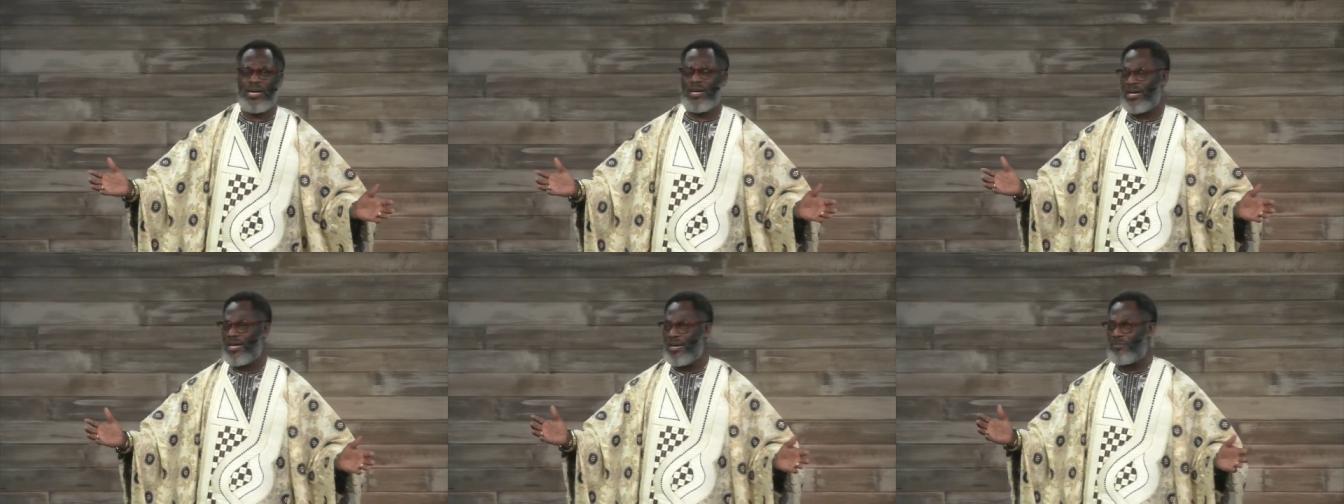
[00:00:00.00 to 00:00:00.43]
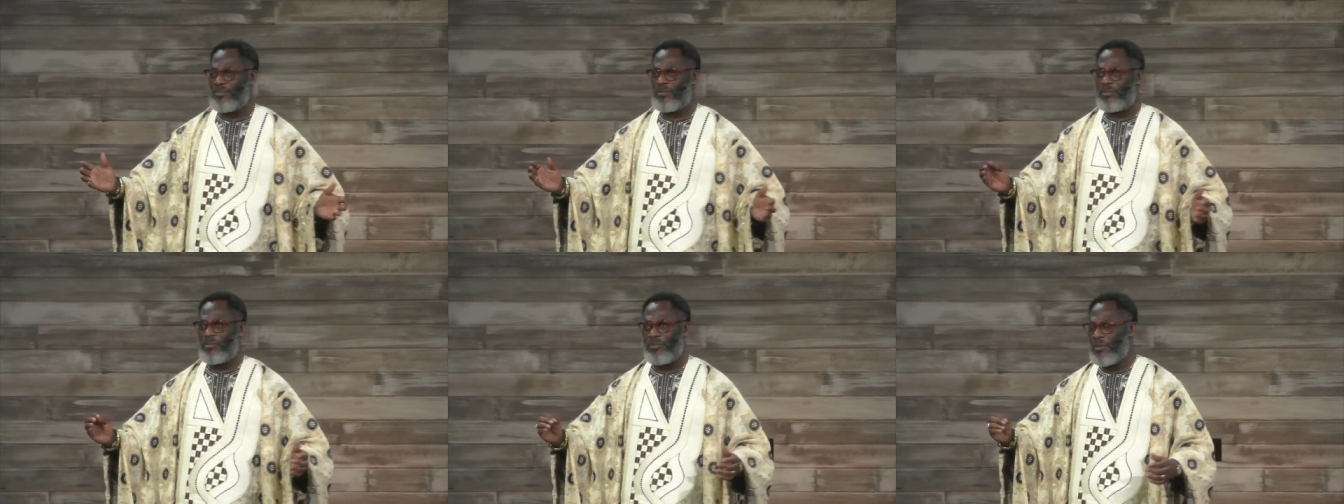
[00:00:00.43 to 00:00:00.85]
hung
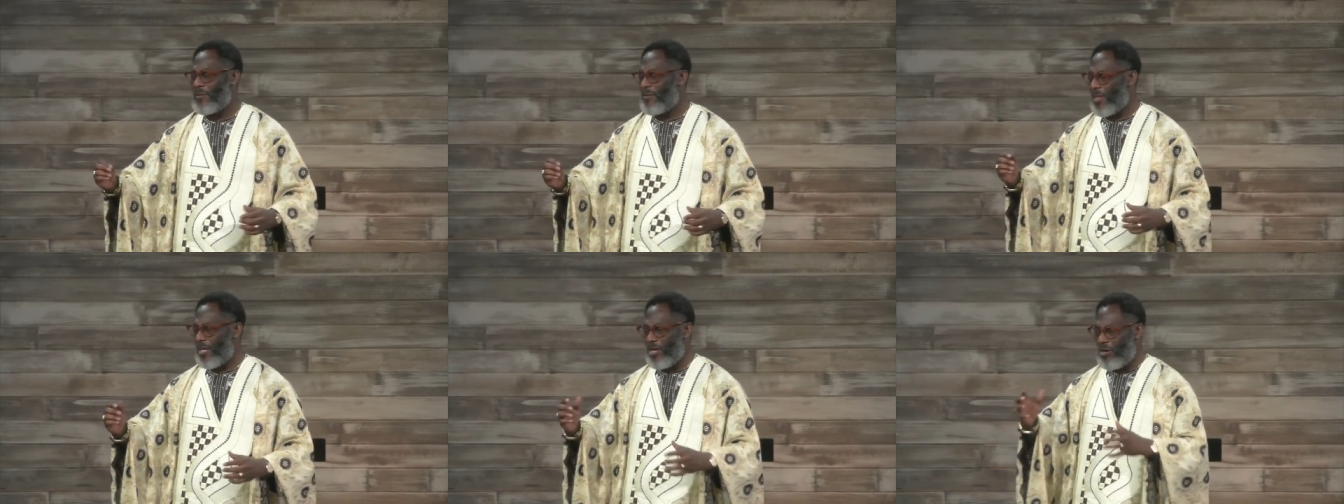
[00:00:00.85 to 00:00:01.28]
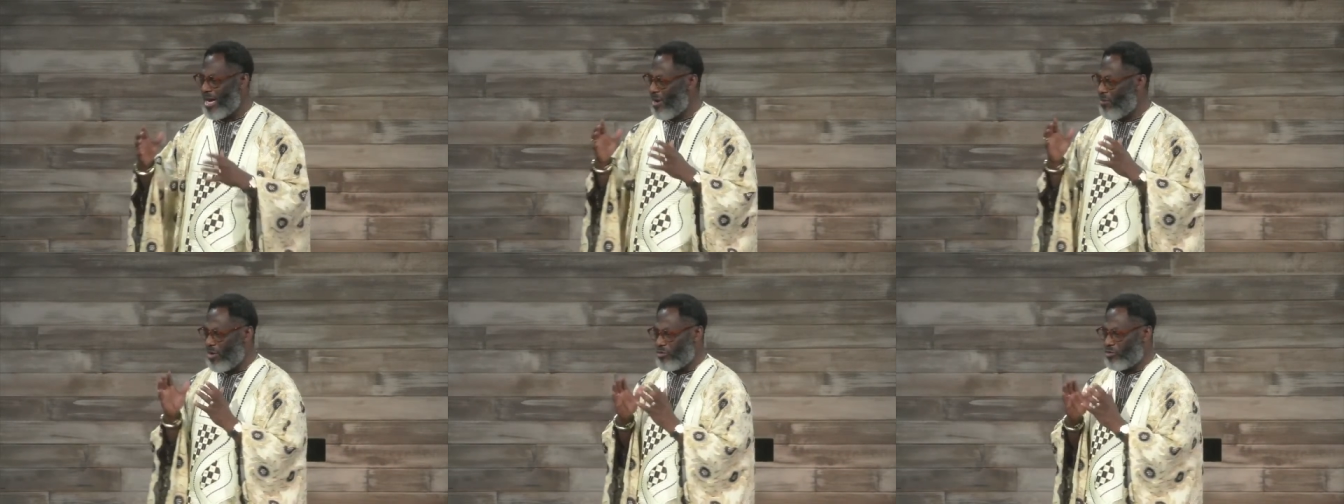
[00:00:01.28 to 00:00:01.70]
up.
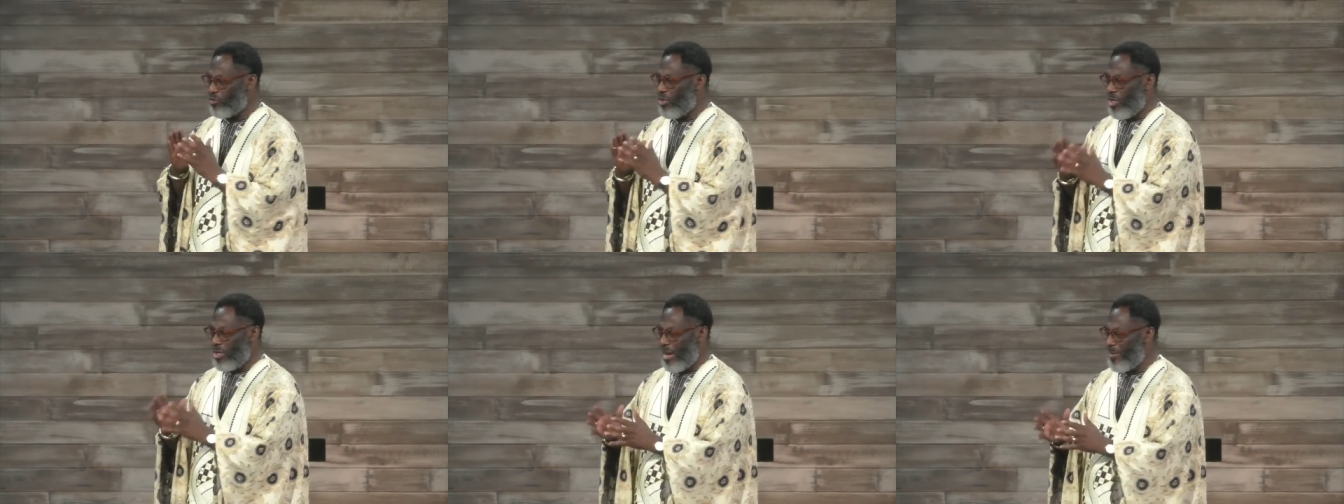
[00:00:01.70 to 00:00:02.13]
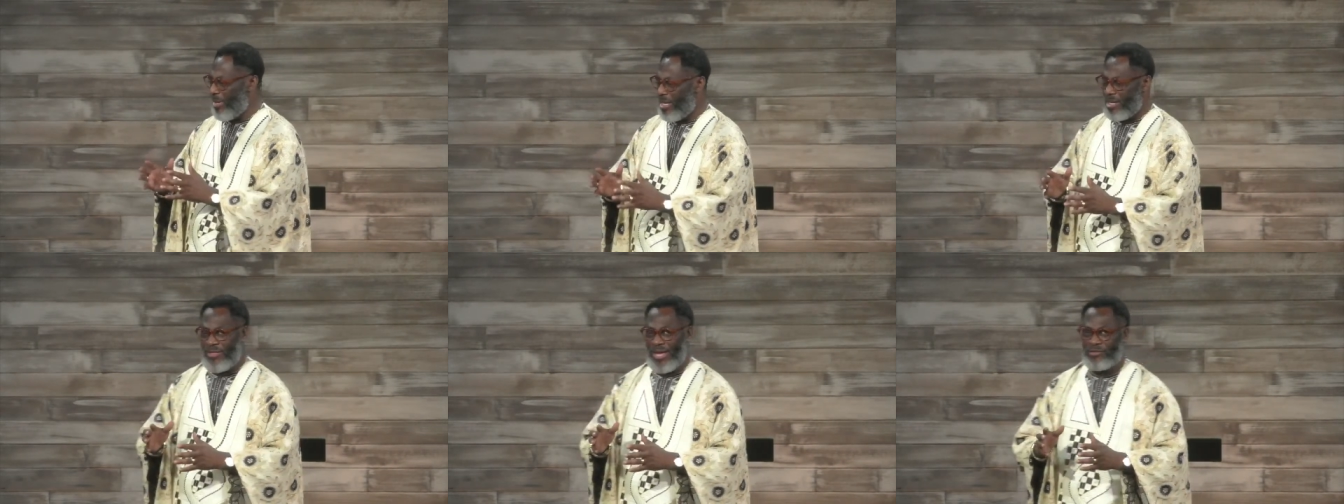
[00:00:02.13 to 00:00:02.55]

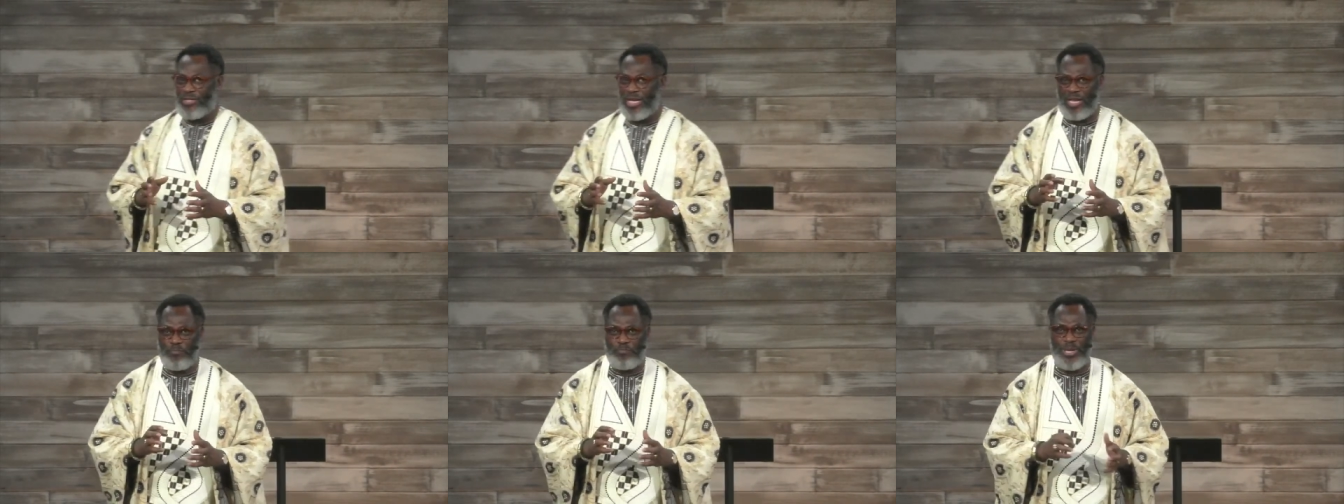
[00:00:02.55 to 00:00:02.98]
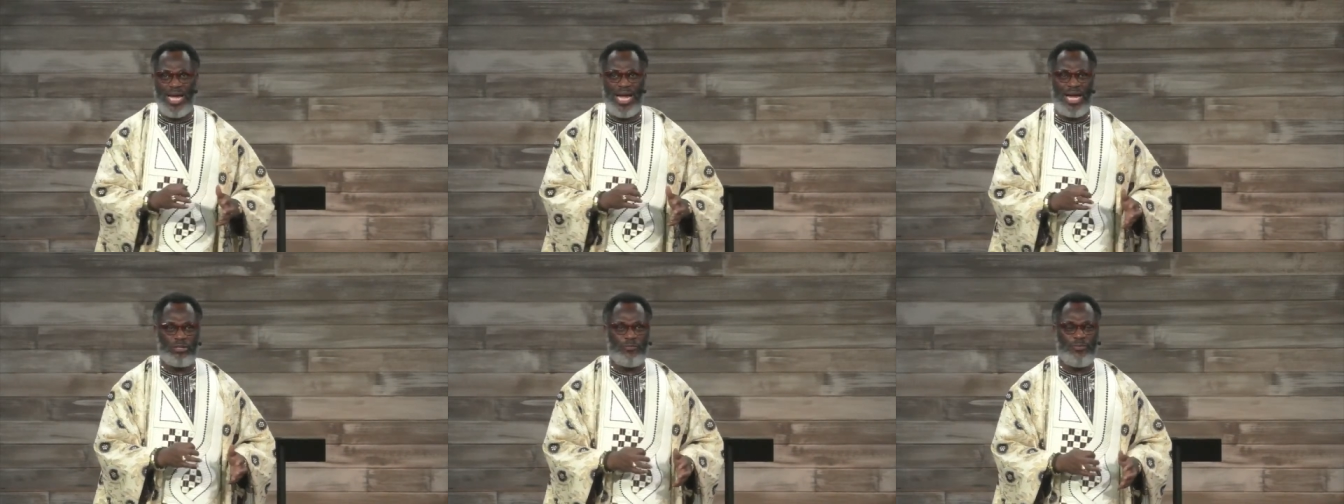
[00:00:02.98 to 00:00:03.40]
They're taking prayer
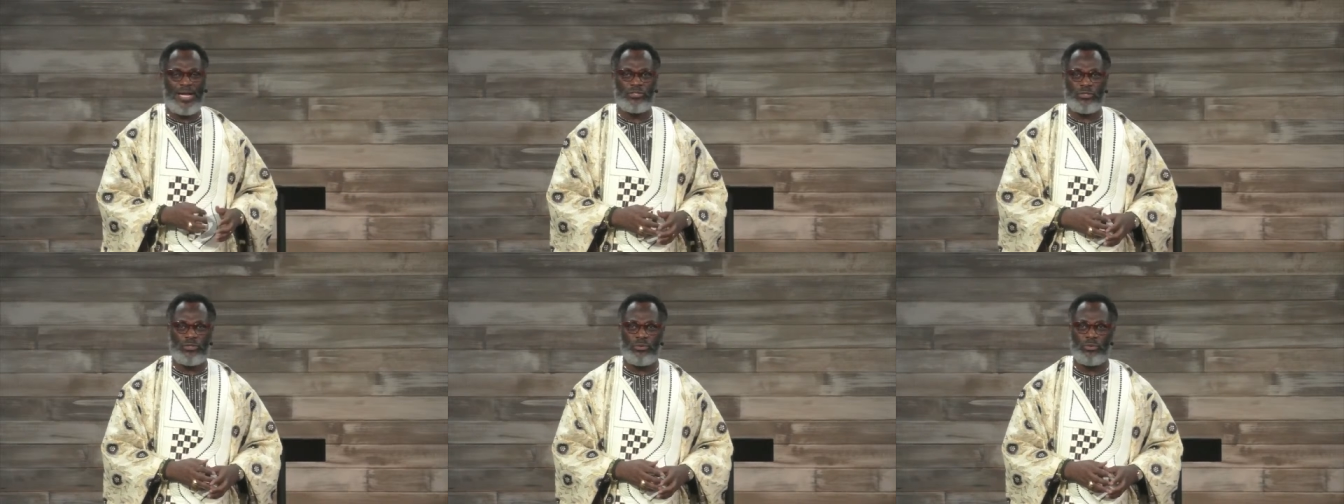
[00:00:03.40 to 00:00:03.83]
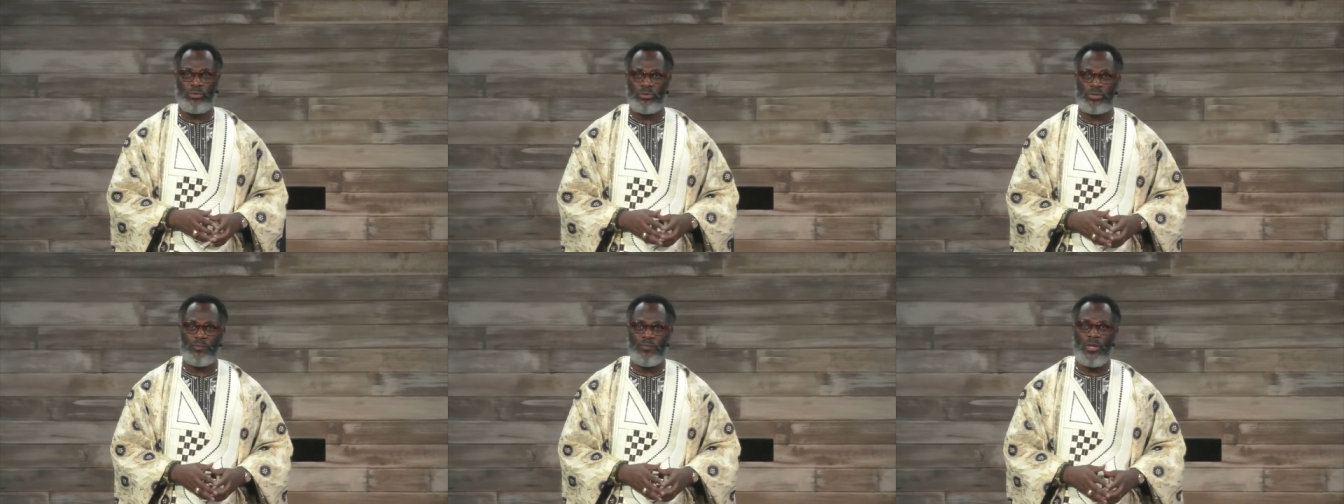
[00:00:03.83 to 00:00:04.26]
out of our
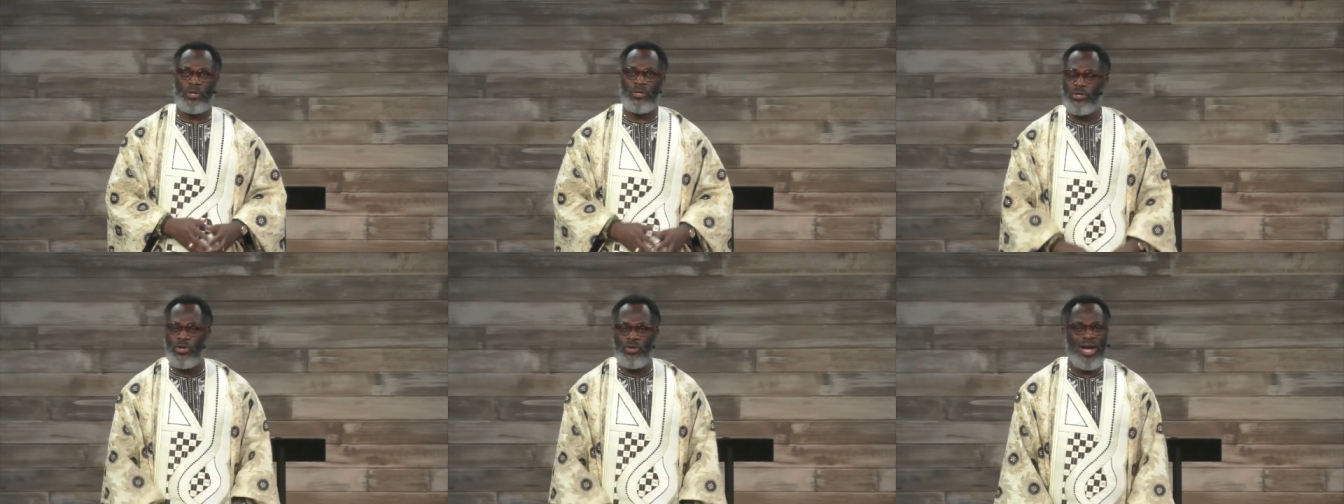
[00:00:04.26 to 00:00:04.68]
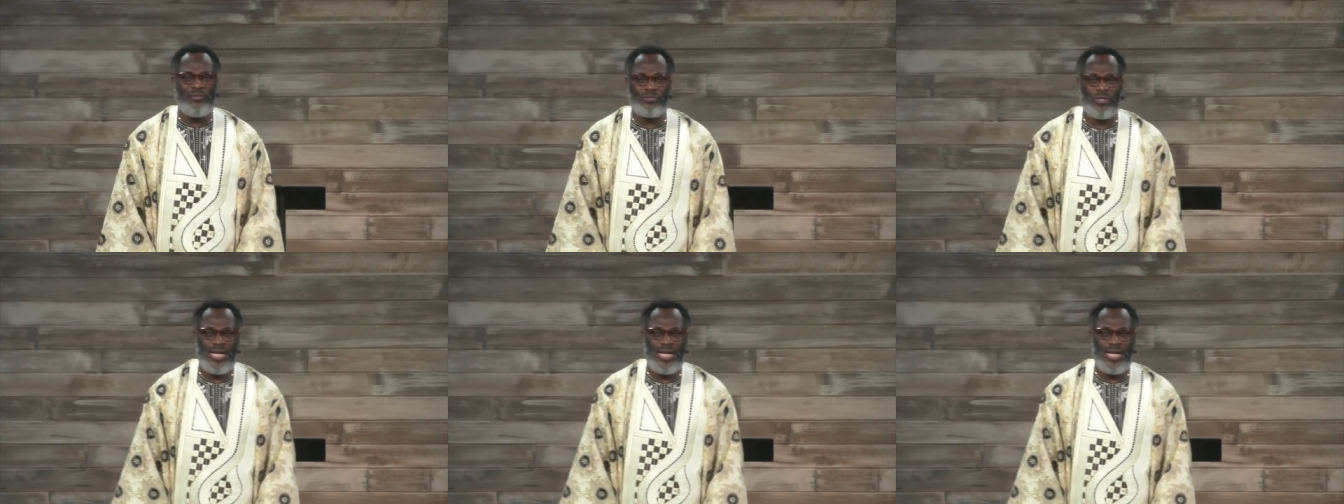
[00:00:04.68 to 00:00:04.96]
schools. You don't have to